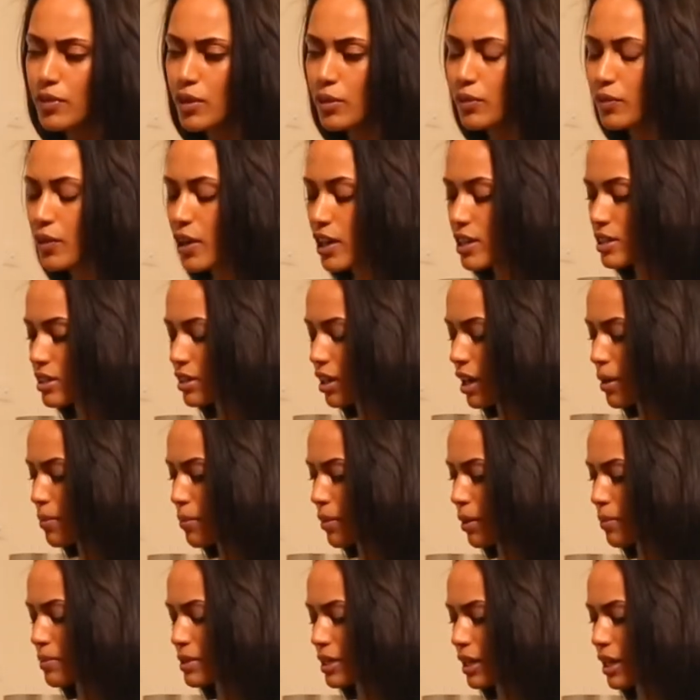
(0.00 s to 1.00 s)
first time
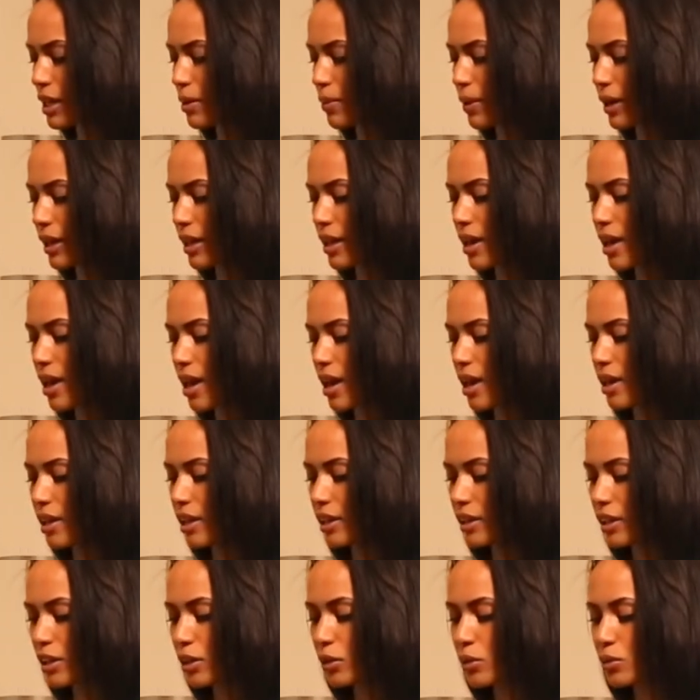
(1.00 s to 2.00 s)
mums anyway.
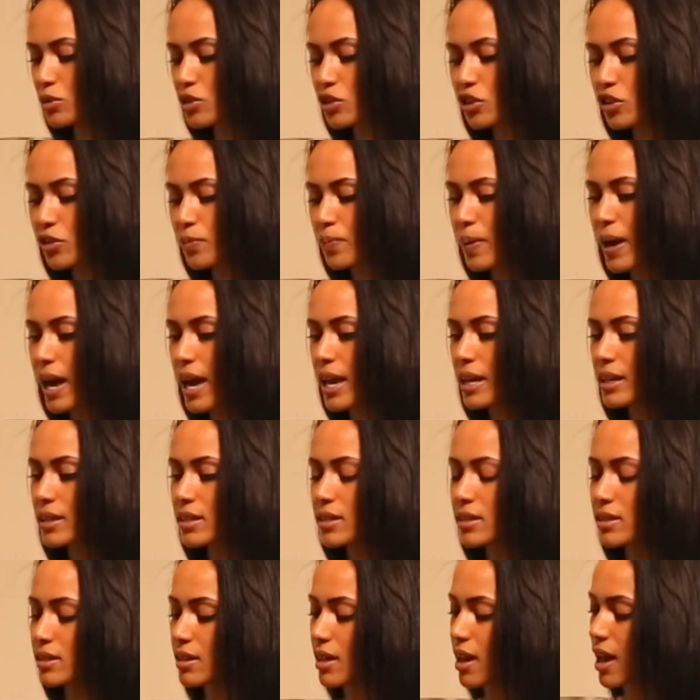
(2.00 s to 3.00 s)
Little
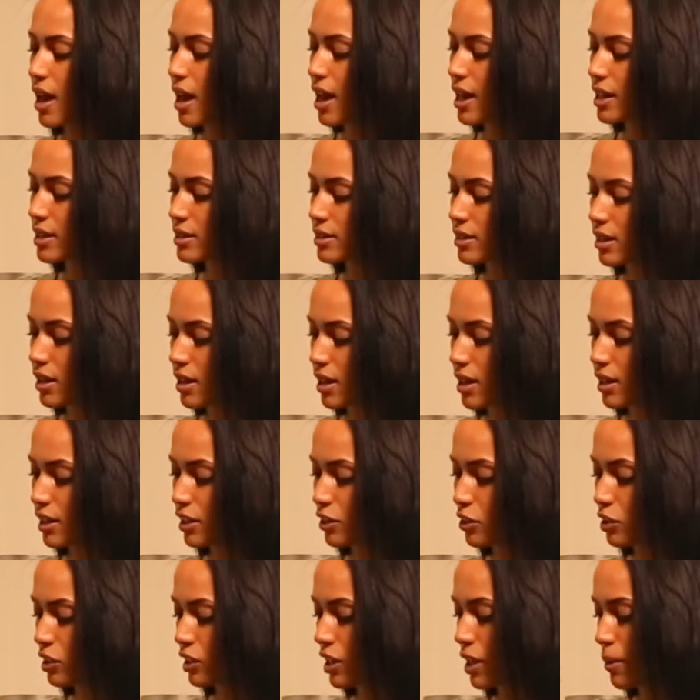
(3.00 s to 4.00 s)
toothpaste and a
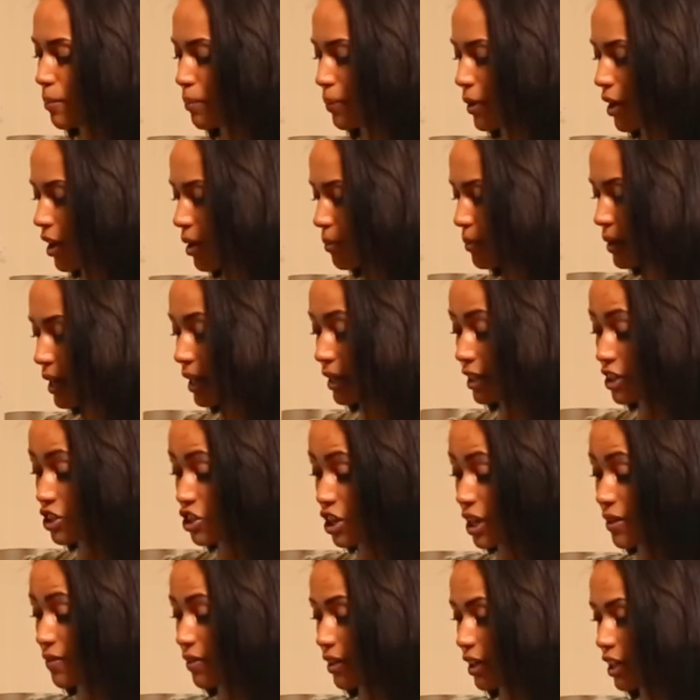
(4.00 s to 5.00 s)
little lip balm and a
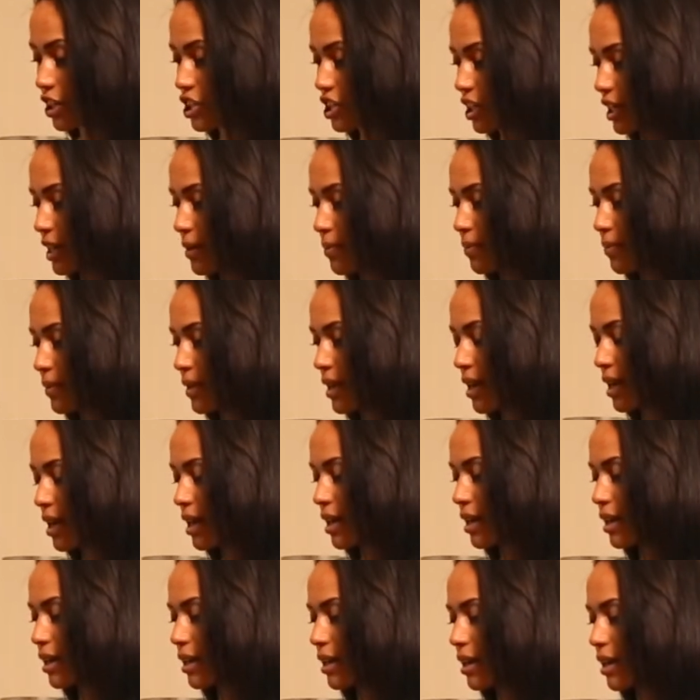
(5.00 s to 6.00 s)
shave actually.
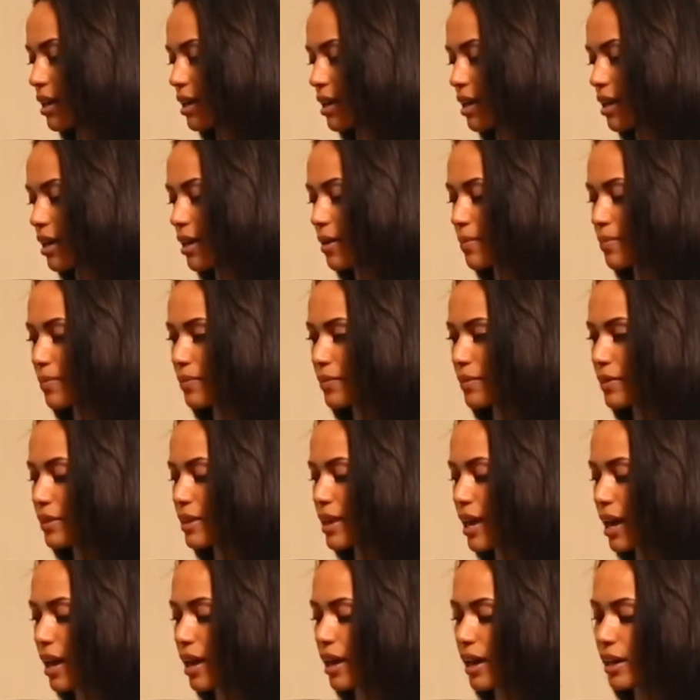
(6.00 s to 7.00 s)

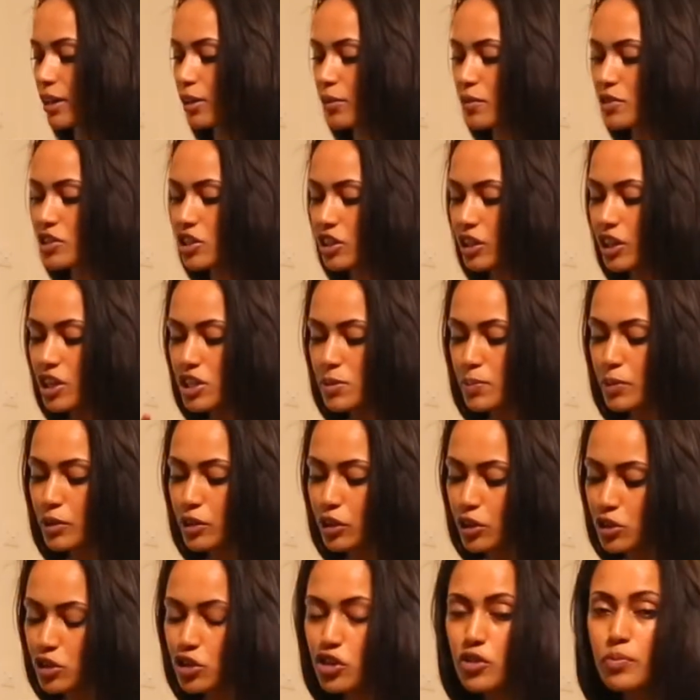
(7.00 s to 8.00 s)
Yeah, and obviously you need to
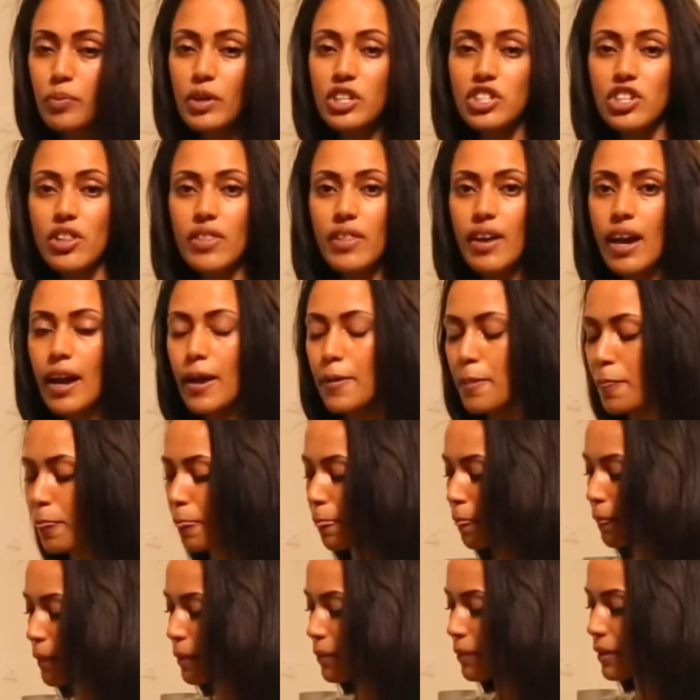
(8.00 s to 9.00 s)
put your toothbrush in there,
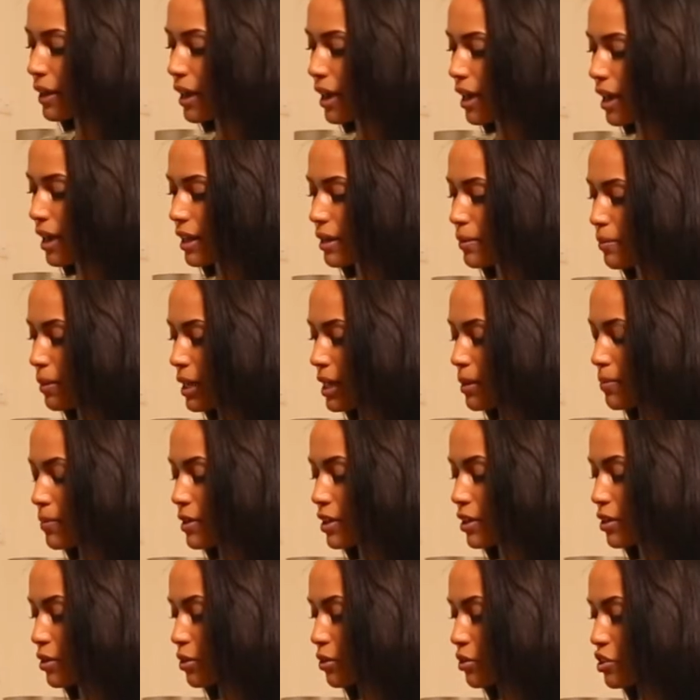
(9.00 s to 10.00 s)
and maybe
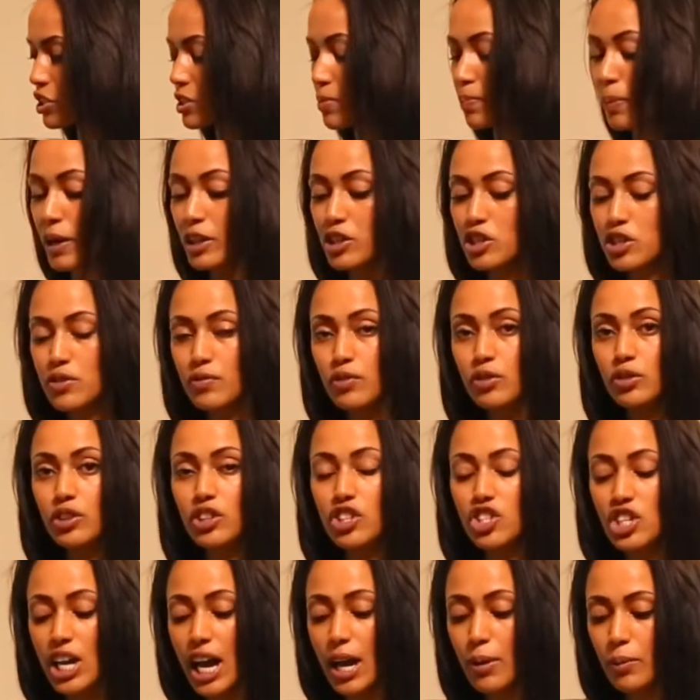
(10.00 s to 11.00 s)
your sponge for the
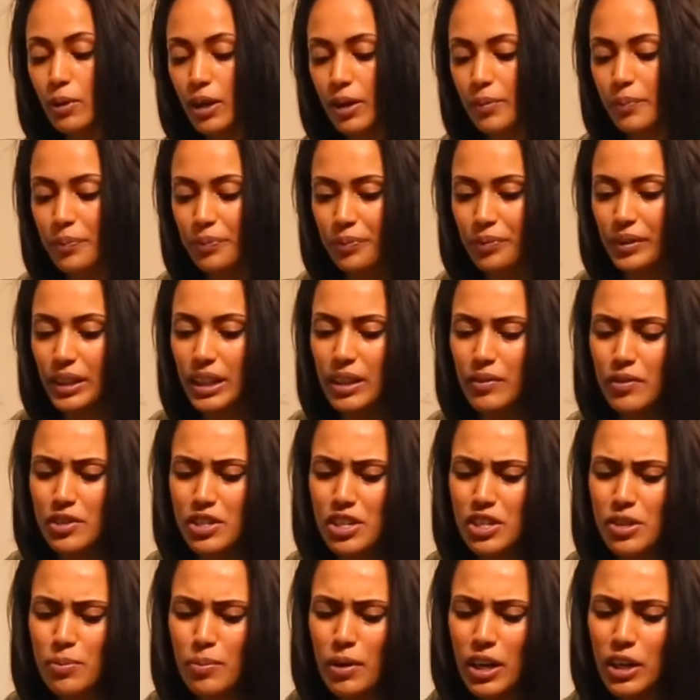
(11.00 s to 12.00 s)
shower, even
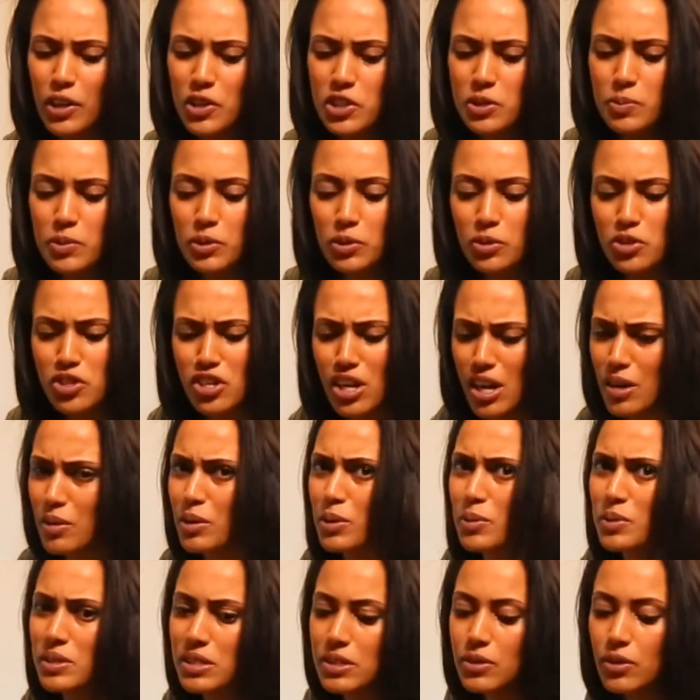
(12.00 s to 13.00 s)
though my hospital
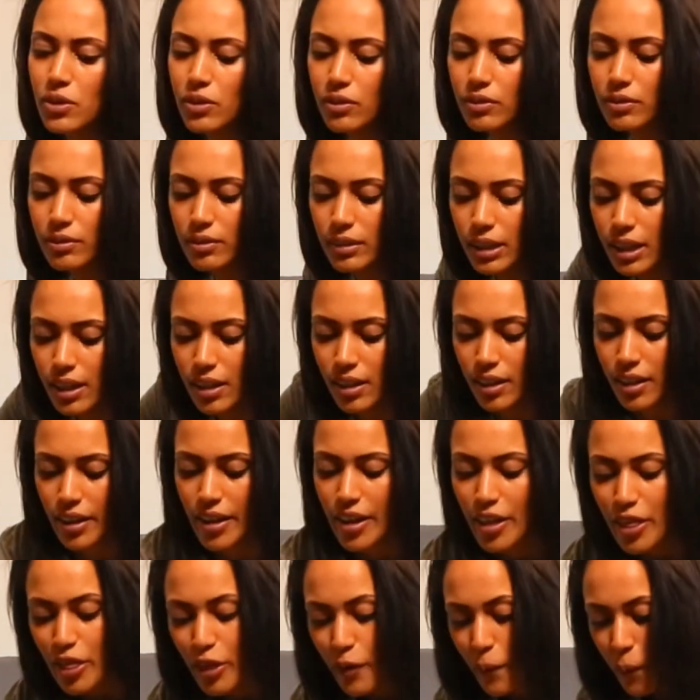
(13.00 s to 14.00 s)
shower was not
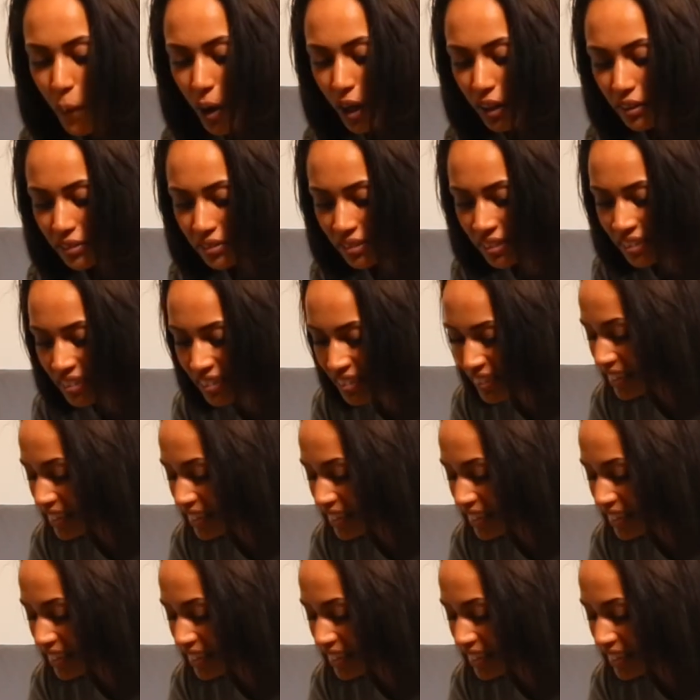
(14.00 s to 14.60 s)
the one.